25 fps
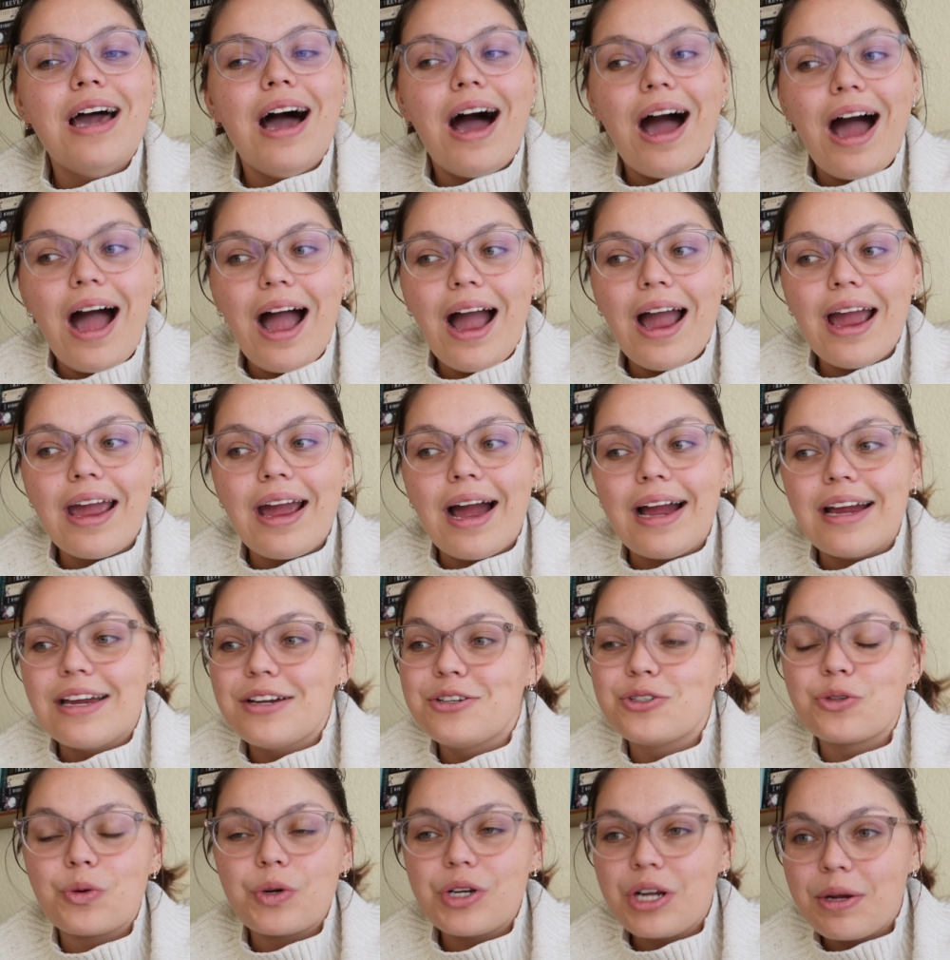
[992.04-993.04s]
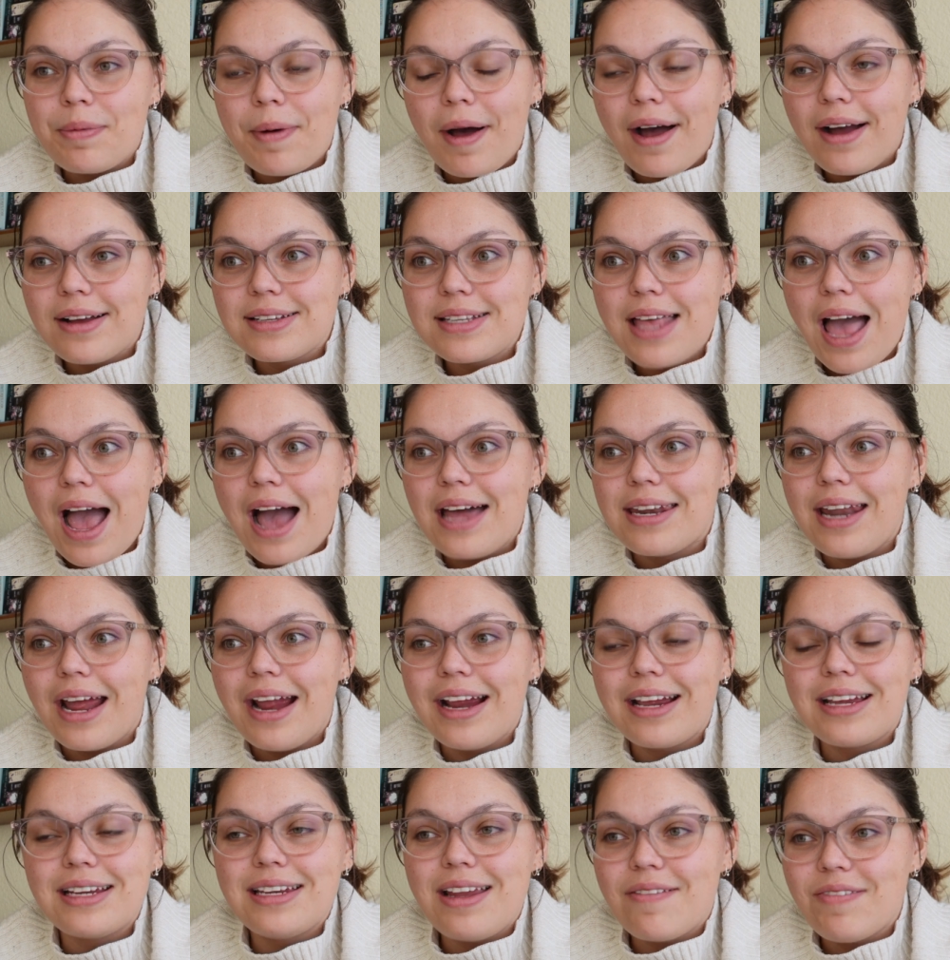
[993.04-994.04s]
I enjoyed her books, and I
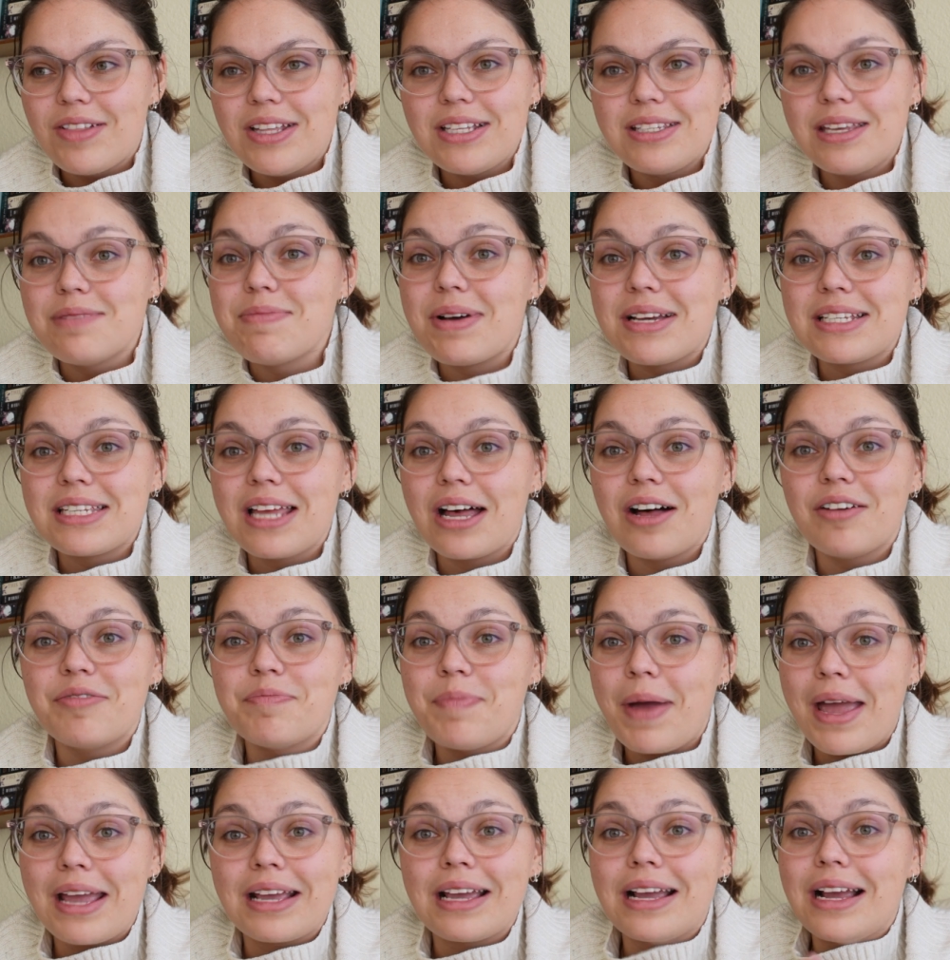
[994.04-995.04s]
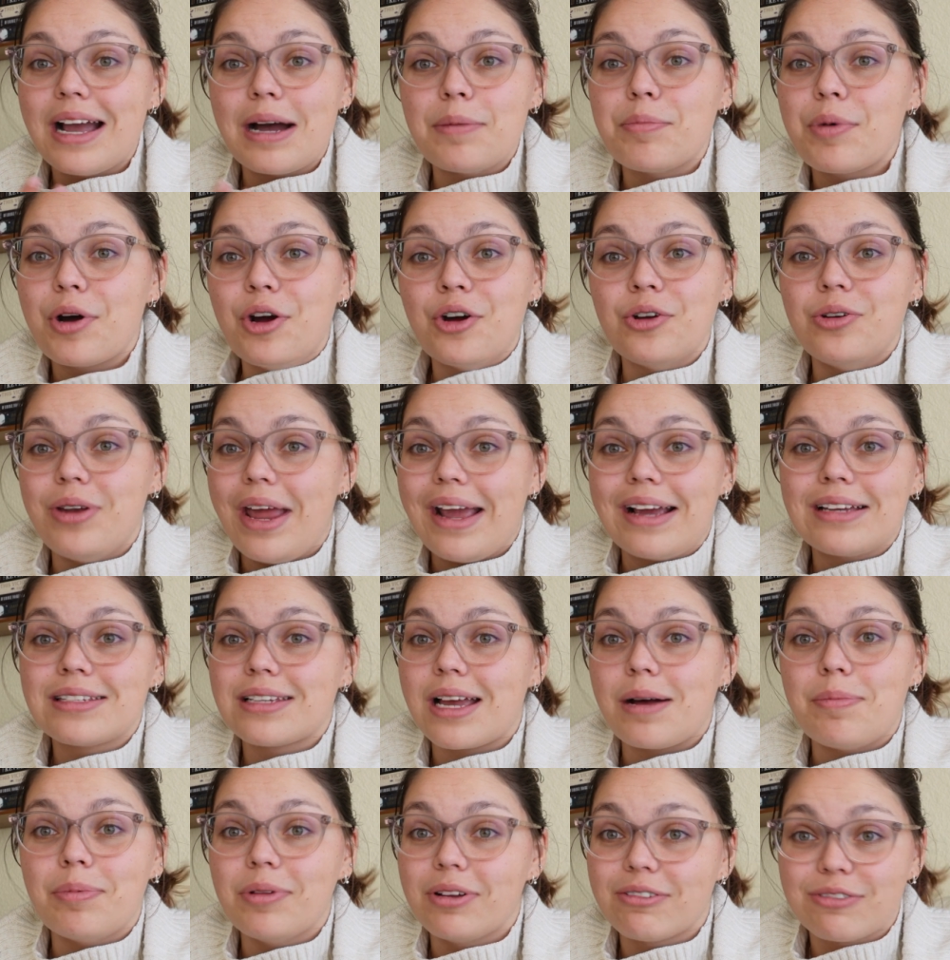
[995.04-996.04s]
can definitely see myself picking up her next
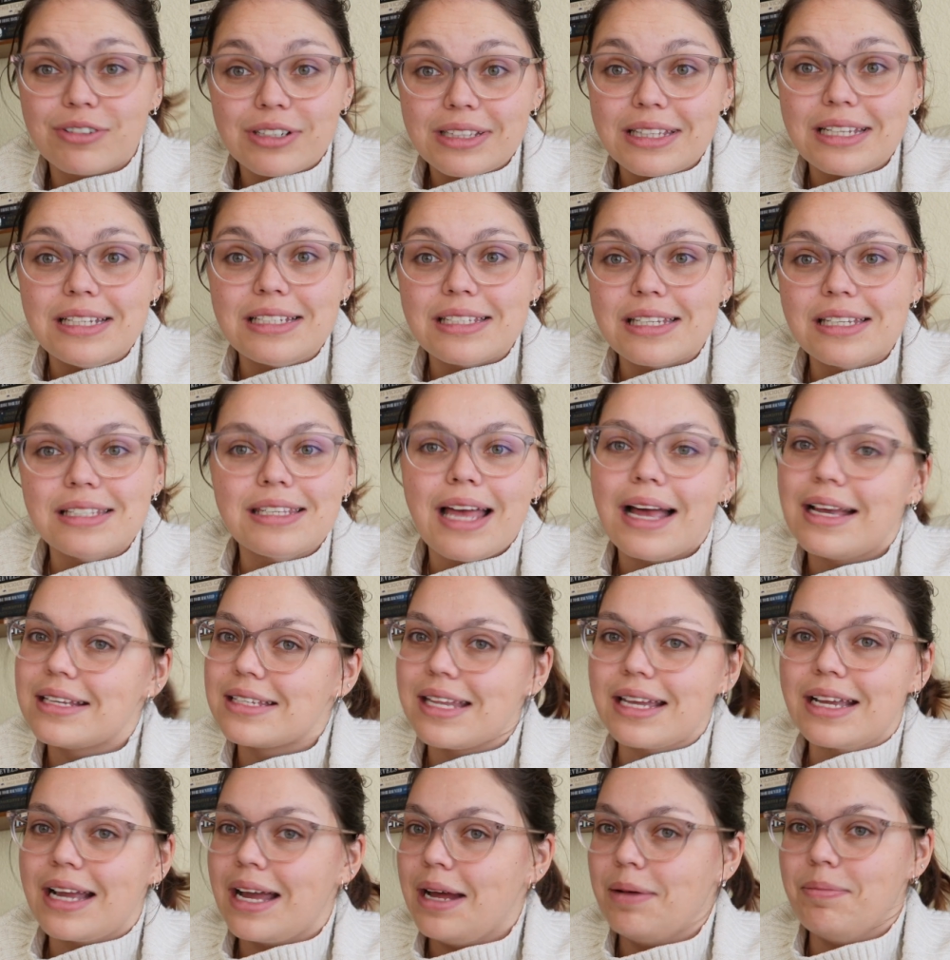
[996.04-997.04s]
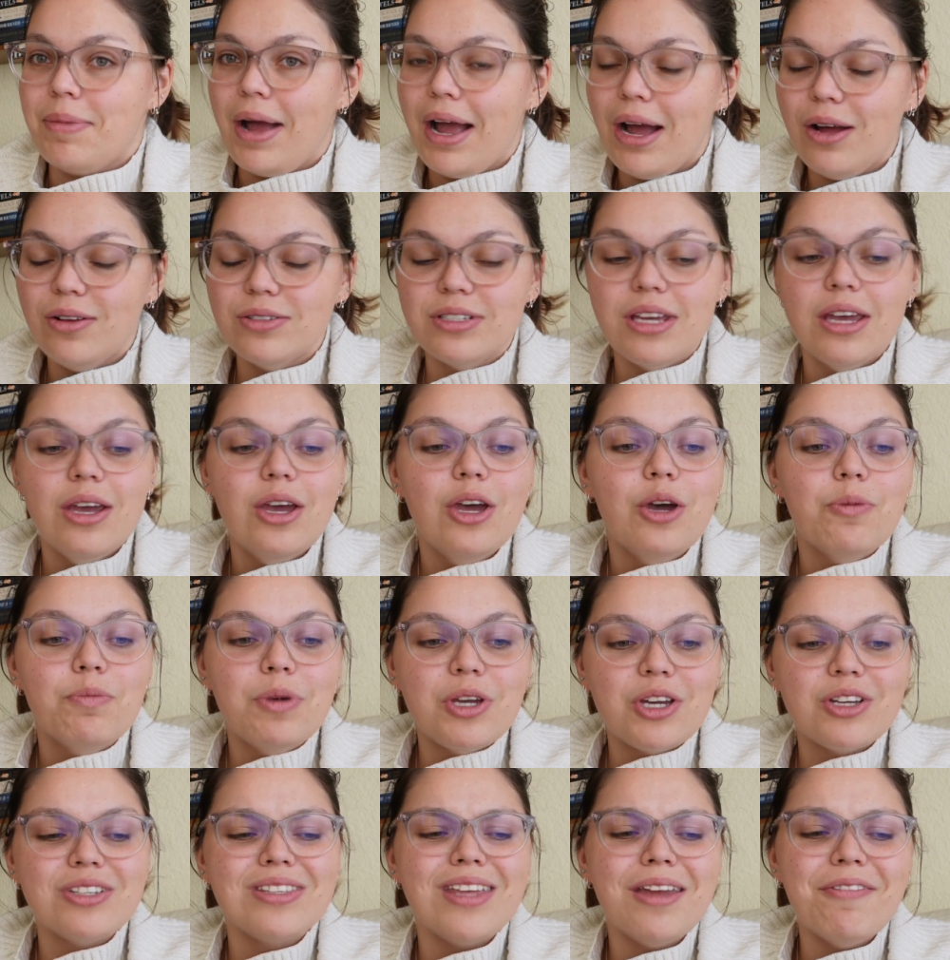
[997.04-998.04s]
couple of releases as they come out
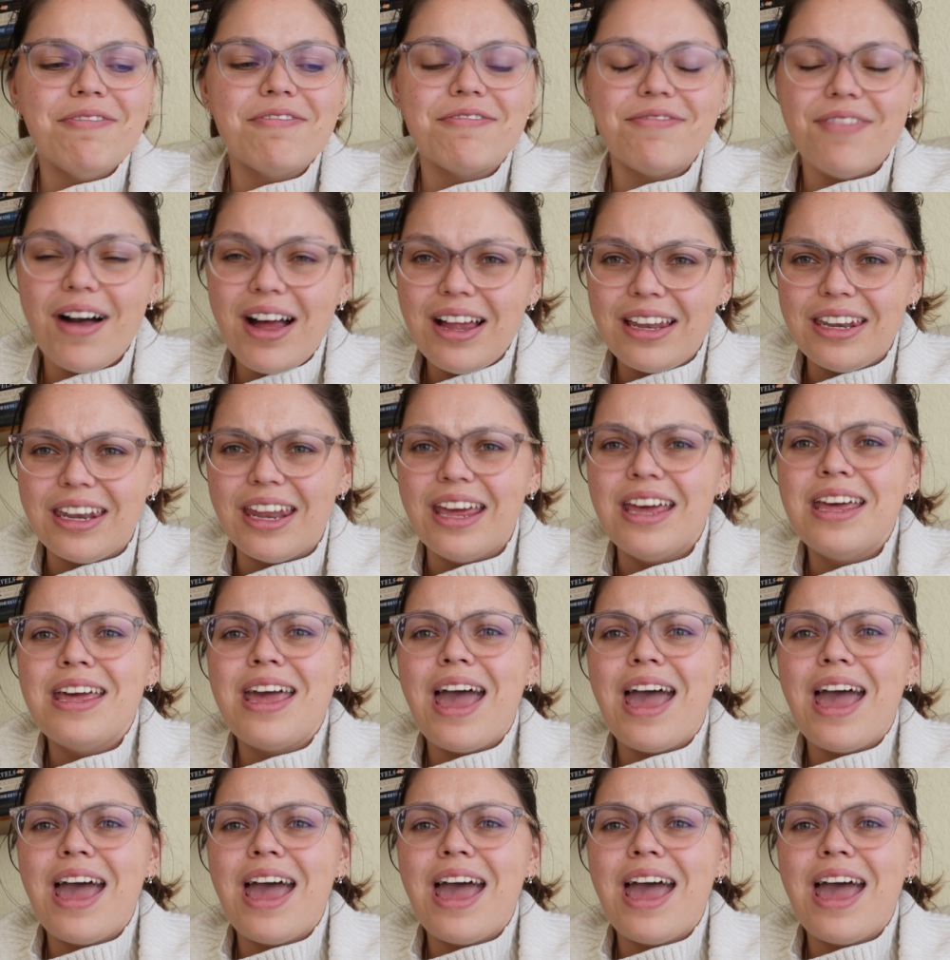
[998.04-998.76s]
because they're fun,